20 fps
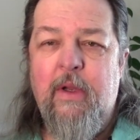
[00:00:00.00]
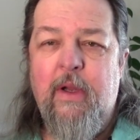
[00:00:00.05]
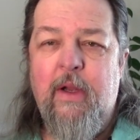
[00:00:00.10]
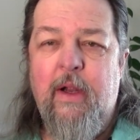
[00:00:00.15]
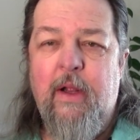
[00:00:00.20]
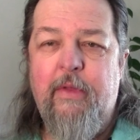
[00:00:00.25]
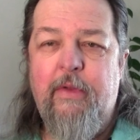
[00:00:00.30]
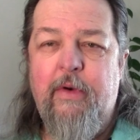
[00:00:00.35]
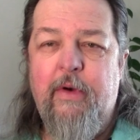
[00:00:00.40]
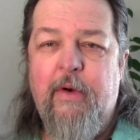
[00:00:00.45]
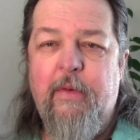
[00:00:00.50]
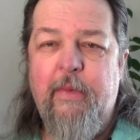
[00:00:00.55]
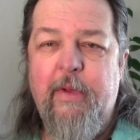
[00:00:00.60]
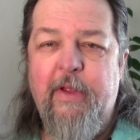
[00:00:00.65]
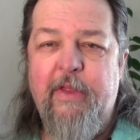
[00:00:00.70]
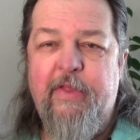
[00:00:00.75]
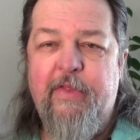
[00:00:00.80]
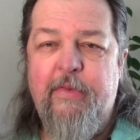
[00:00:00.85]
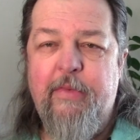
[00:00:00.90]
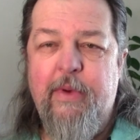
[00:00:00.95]
there will
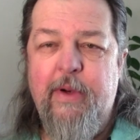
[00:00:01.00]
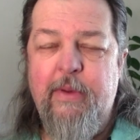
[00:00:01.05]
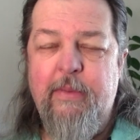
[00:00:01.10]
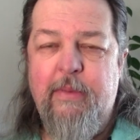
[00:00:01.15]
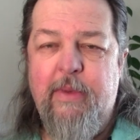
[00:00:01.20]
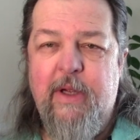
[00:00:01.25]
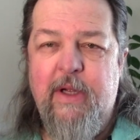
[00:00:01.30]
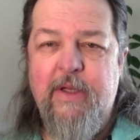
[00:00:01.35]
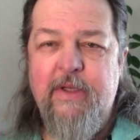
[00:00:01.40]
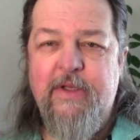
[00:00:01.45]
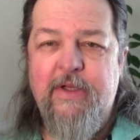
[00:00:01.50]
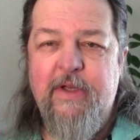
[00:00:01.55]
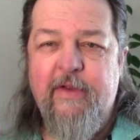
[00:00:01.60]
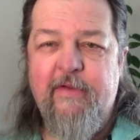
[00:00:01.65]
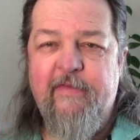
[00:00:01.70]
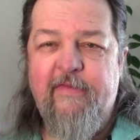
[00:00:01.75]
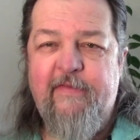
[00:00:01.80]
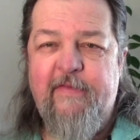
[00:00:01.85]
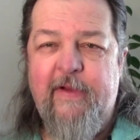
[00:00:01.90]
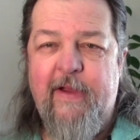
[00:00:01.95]
be 3 months
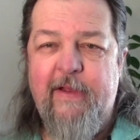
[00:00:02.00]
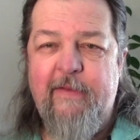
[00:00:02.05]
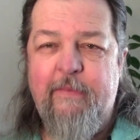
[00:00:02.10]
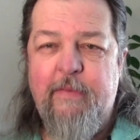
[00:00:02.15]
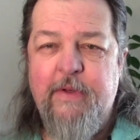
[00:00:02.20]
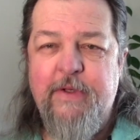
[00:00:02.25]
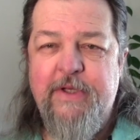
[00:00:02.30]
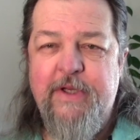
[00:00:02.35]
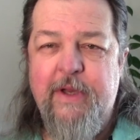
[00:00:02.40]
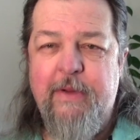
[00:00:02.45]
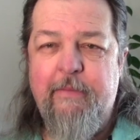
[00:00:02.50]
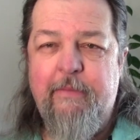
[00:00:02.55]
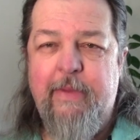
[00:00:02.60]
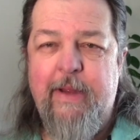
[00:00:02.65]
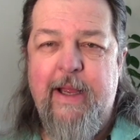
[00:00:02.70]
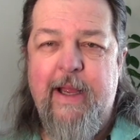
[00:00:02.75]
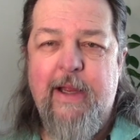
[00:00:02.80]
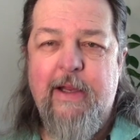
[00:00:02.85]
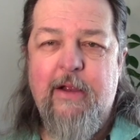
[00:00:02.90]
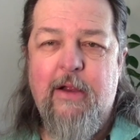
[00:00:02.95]
of 5%
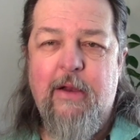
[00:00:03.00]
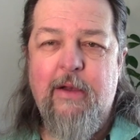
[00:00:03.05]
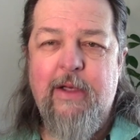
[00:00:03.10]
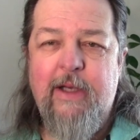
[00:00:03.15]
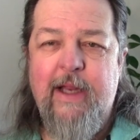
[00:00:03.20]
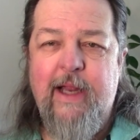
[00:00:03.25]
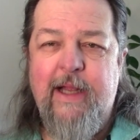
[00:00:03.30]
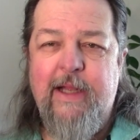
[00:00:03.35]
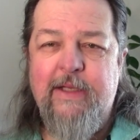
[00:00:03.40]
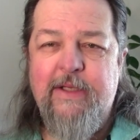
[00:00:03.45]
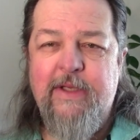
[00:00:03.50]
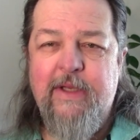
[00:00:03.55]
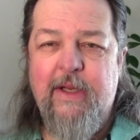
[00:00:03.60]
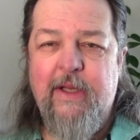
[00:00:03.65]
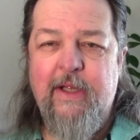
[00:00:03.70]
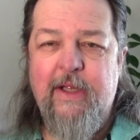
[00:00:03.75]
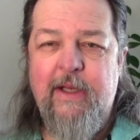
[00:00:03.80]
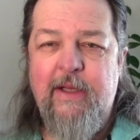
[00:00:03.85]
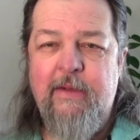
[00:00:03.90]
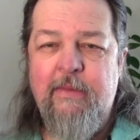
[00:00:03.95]
back on
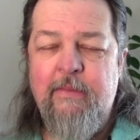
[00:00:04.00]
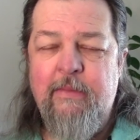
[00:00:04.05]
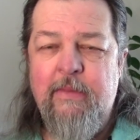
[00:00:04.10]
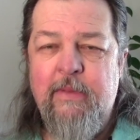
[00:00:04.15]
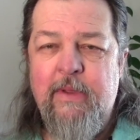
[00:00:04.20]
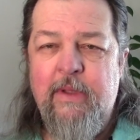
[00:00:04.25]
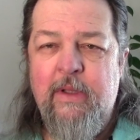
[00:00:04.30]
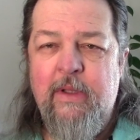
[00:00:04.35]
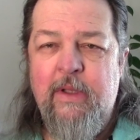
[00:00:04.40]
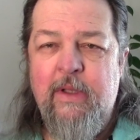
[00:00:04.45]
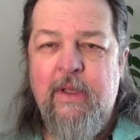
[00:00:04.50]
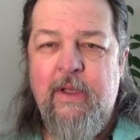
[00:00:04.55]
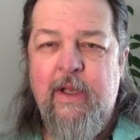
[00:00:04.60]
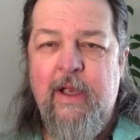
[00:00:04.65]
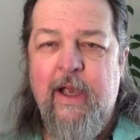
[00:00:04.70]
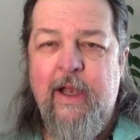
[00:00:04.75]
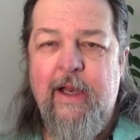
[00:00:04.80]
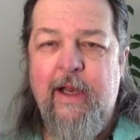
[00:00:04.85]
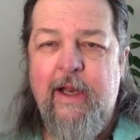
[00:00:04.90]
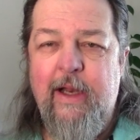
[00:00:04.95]
gasoline,
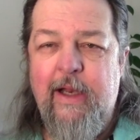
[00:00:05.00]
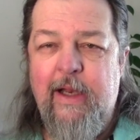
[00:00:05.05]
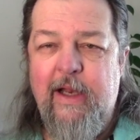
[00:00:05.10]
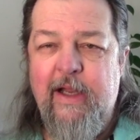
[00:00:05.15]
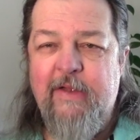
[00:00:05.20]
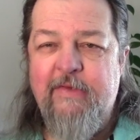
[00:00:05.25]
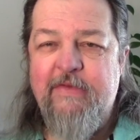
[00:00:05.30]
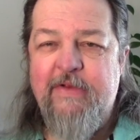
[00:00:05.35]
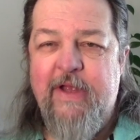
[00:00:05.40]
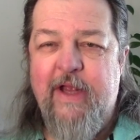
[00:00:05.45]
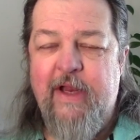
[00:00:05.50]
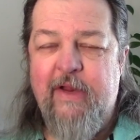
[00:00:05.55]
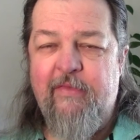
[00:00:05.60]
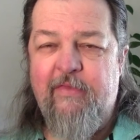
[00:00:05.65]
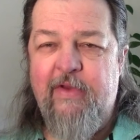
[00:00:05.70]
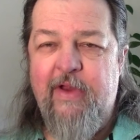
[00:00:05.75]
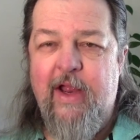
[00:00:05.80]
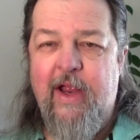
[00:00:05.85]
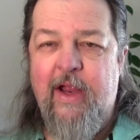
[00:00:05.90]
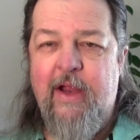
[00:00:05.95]
and he lives out
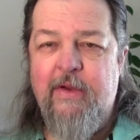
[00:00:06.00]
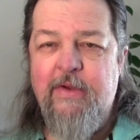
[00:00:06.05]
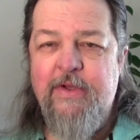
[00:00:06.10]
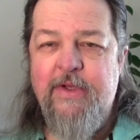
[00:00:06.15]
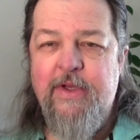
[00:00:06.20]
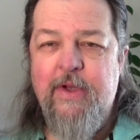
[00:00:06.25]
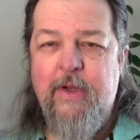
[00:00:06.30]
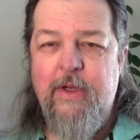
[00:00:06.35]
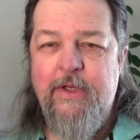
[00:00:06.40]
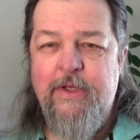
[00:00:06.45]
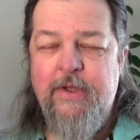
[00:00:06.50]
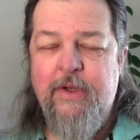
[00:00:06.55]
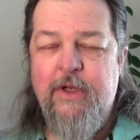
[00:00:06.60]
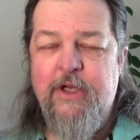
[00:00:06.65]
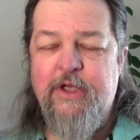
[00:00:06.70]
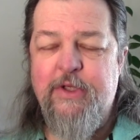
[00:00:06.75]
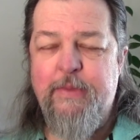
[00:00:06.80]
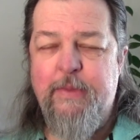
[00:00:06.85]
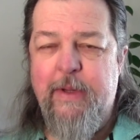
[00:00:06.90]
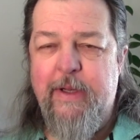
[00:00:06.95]
of town, so he's going
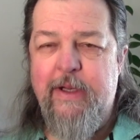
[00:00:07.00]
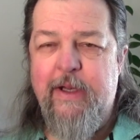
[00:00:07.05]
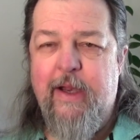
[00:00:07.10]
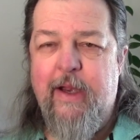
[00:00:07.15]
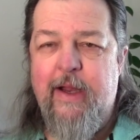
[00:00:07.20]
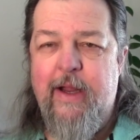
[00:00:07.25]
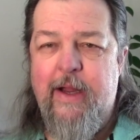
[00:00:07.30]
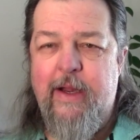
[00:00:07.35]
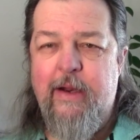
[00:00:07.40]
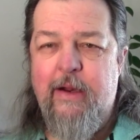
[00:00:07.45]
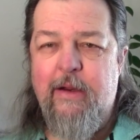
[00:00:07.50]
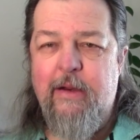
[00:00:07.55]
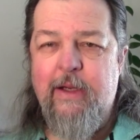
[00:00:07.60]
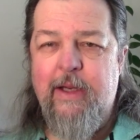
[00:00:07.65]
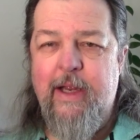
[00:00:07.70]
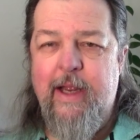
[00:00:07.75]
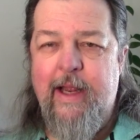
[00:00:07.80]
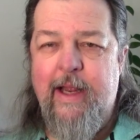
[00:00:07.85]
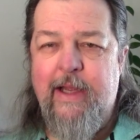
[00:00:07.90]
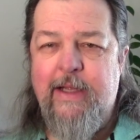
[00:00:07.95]
to spend a lot on
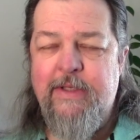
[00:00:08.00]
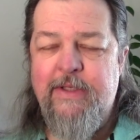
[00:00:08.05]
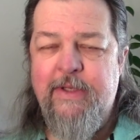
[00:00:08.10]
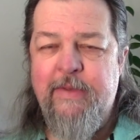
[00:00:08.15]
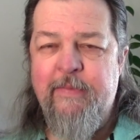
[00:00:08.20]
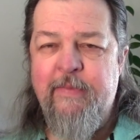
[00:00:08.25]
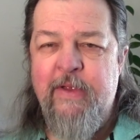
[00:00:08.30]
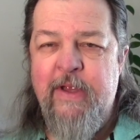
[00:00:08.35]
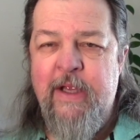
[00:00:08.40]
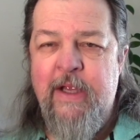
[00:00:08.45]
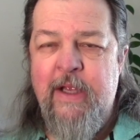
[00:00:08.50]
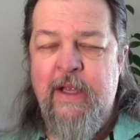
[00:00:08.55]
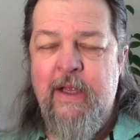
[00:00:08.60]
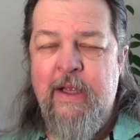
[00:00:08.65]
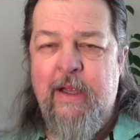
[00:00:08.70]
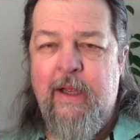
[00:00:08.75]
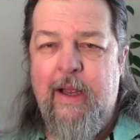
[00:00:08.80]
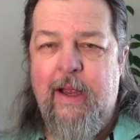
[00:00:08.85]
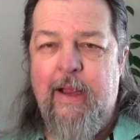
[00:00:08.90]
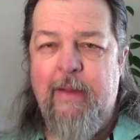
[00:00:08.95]
gas.
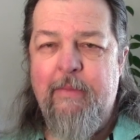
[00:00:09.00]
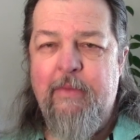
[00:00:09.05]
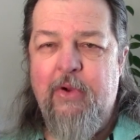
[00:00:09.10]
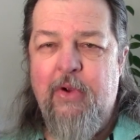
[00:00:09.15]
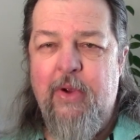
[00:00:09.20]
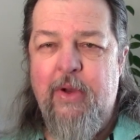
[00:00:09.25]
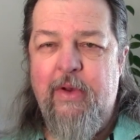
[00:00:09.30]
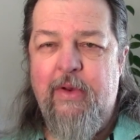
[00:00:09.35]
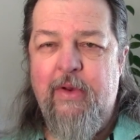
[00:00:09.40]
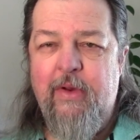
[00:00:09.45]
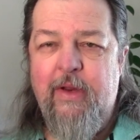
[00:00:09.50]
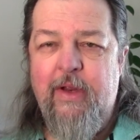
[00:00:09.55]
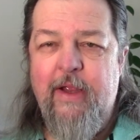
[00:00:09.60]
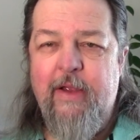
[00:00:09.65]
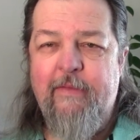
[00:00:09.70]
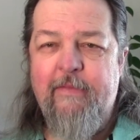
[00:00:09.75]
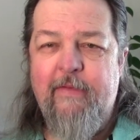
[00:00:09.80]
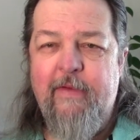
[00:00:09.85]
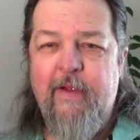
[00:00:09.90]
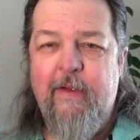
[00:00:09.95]
I'm going to
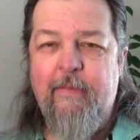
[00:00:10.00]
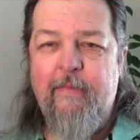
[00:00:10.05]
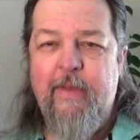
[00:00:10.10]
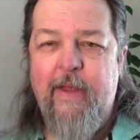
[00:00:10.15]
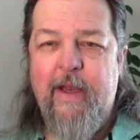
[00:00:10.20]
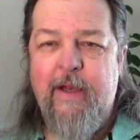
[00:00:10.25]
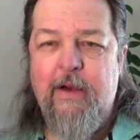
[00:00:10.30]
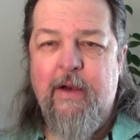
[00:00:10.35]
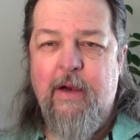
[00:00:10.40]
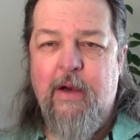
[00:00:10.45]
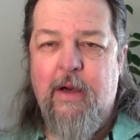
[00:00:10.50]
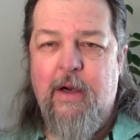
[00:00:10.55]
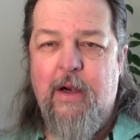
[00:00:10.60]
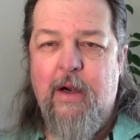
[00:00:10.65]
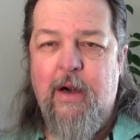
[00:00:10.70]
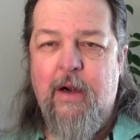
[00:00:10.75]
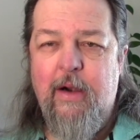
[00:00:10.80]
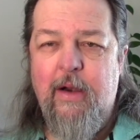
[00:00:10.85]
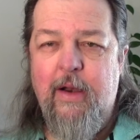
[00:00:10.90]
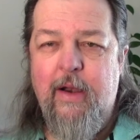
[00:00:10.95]
give him that
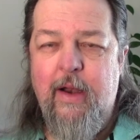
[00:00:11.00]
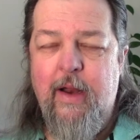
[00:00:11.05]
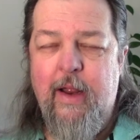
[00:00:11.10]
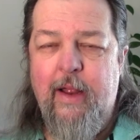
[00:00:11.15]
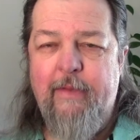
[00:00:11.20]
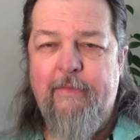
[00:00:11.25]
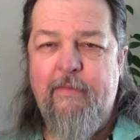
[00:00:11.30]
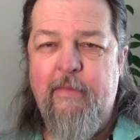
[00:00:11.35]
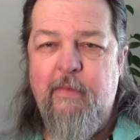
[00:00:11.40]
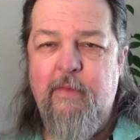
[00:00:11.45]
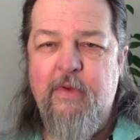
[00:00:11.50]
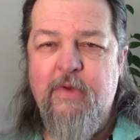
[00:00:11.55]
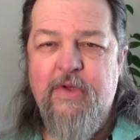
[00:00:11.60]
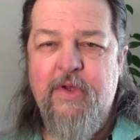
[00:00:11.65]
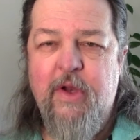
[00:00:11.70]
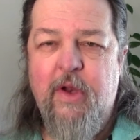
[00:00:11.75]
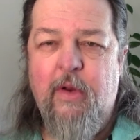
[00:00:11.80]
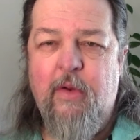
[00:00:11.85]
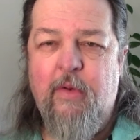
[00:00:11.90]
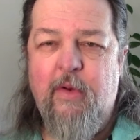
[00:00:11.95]
card and have him use
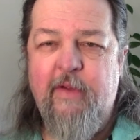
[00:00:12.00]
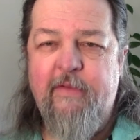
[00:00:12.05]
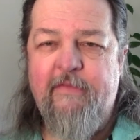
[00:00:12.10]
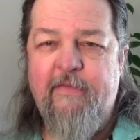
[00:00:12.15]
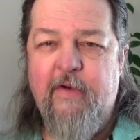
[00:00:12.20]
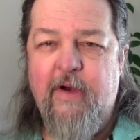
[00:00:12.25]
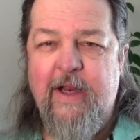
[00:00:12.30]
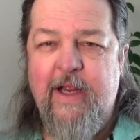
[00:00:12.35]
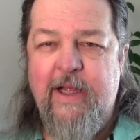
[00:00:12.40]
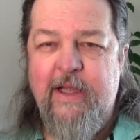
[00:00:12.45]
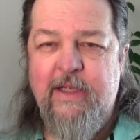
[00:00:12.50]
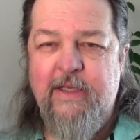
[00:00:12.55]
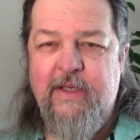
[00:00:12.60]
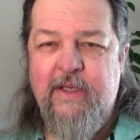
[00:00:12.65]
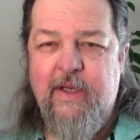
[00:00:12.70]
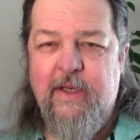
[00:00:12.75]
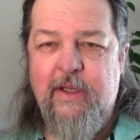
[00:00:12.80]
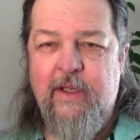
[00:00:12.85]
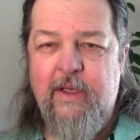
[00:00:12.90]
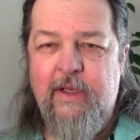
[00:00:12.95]
it only for
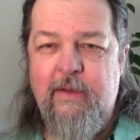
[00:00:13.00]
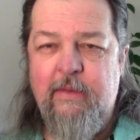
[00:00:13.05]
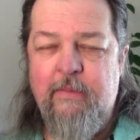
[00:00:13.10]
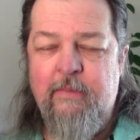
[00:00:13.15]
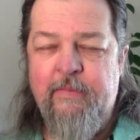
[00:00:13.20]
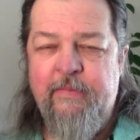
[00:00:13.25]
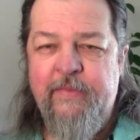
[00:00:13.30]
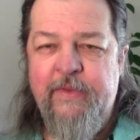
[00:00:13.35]
gasoline.